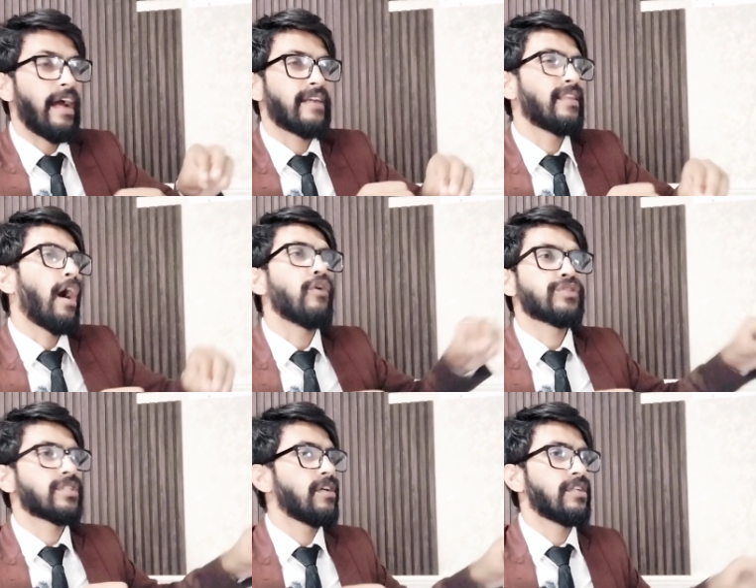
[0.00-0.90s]
at the
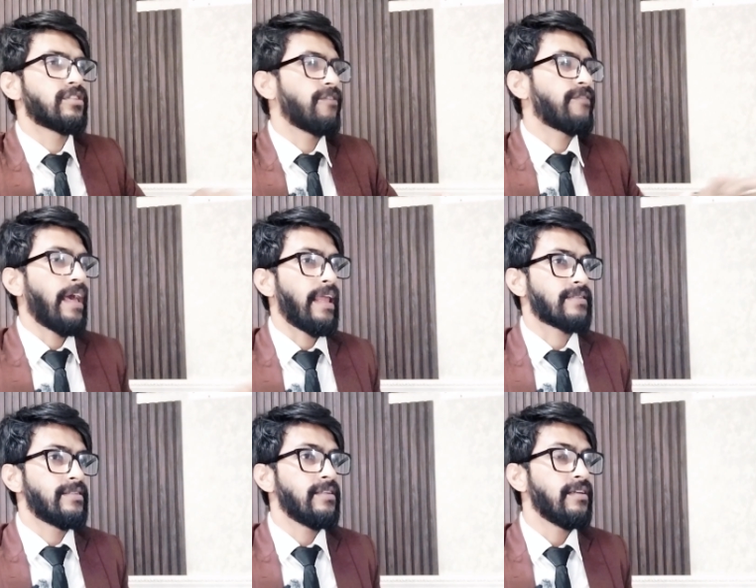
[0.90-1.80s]
outskirts of
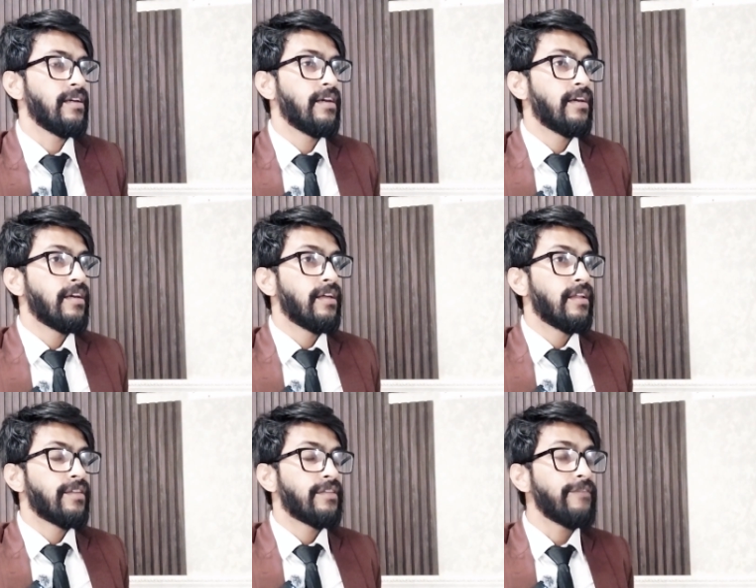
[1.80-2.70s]
galaxy,
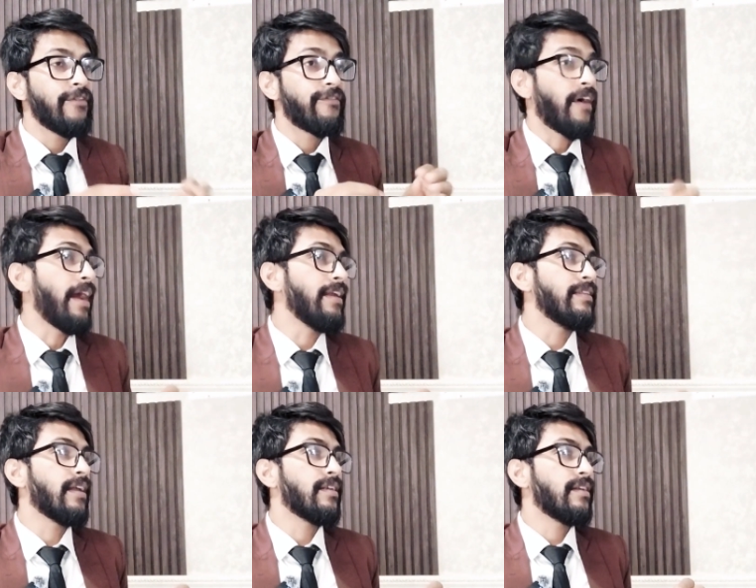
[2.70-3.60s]
then we
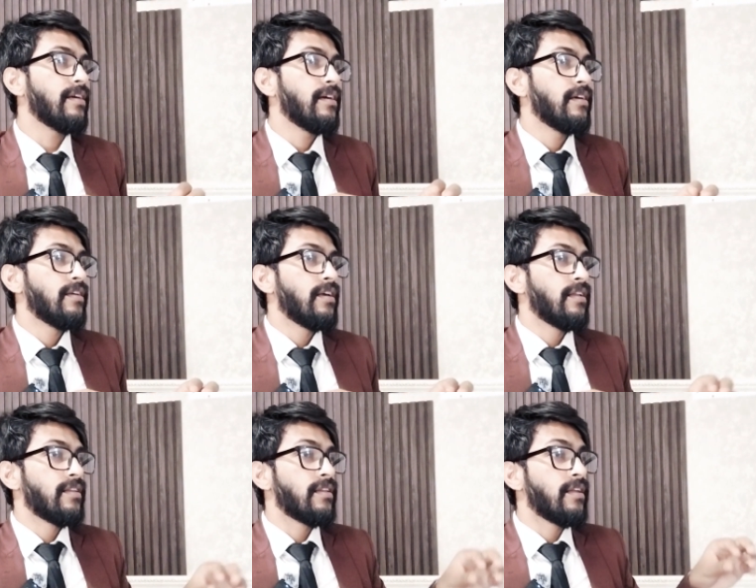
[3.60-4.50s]
find that
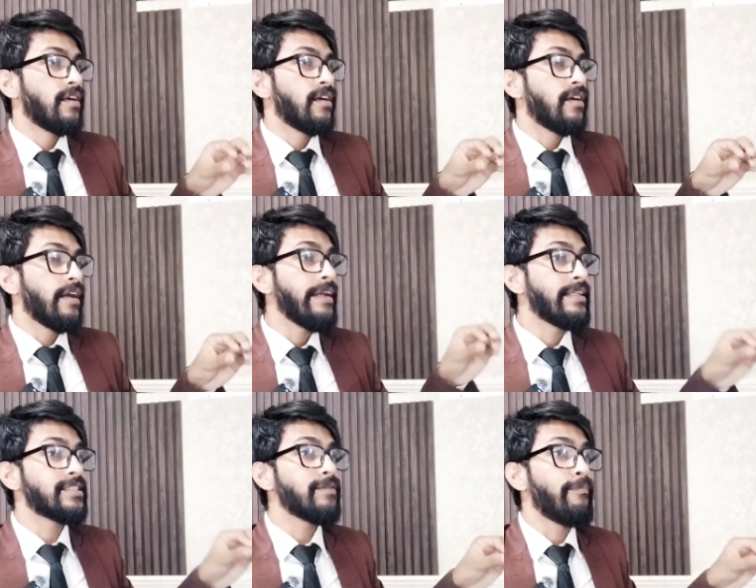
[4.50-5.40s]
it
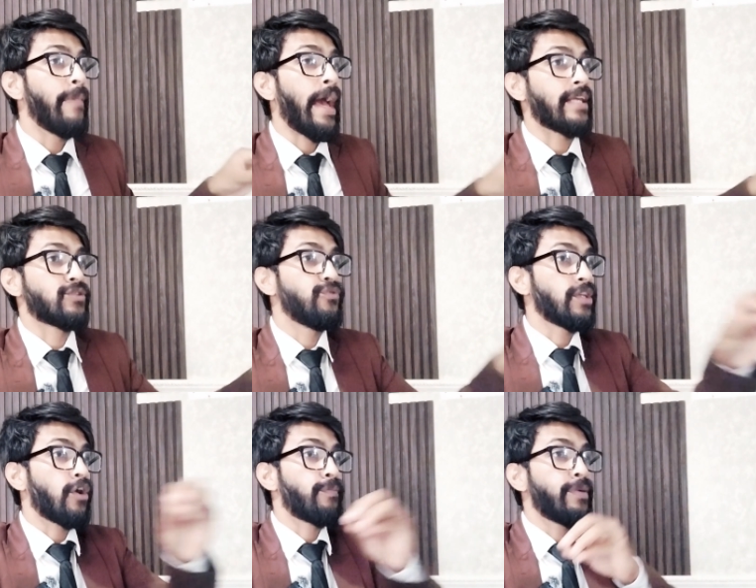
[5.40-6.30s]
doesn't match
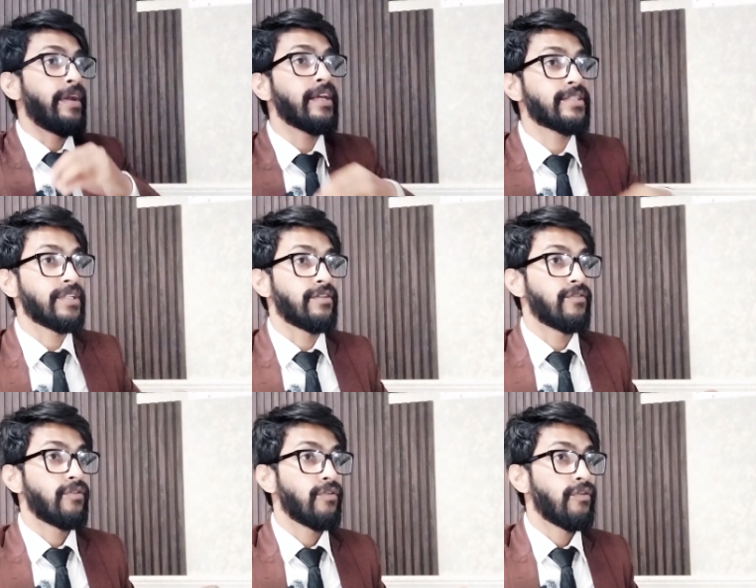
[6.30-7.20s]
with our prediction.
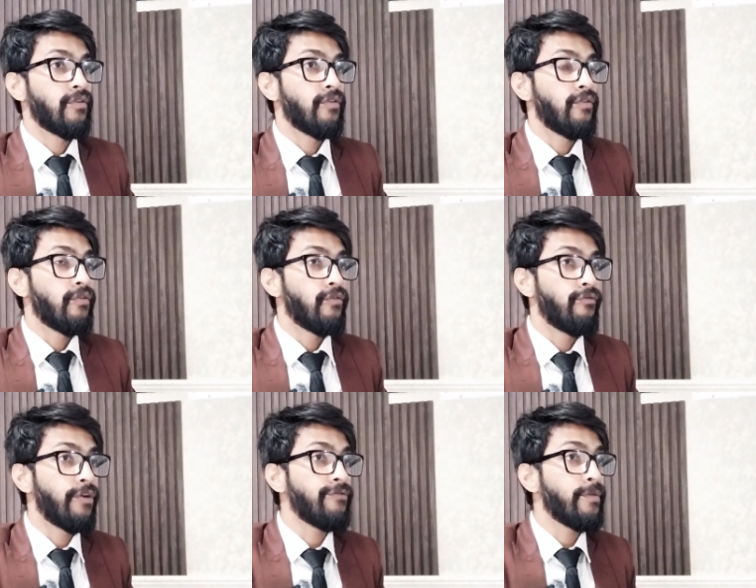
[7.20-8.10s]

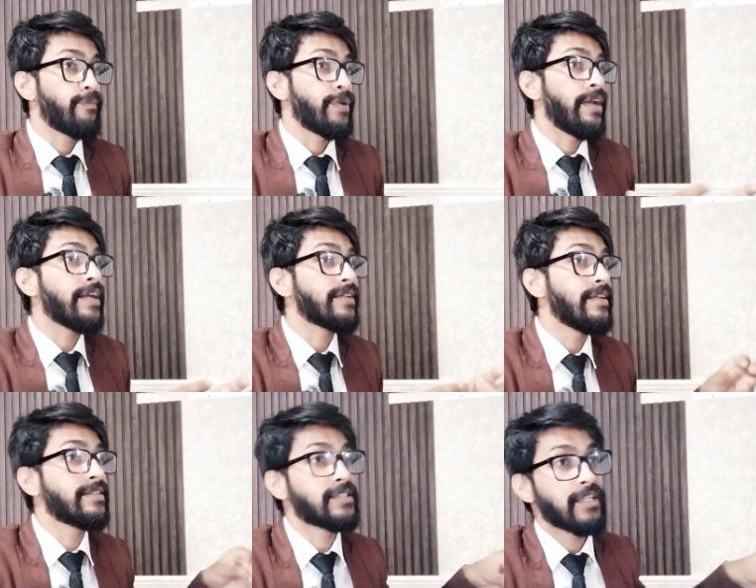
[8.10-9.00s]
When we predict
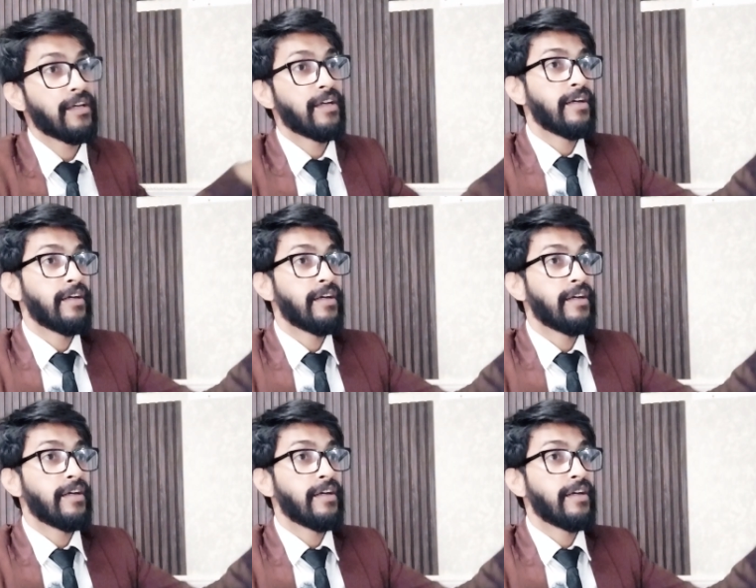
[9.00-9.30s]
its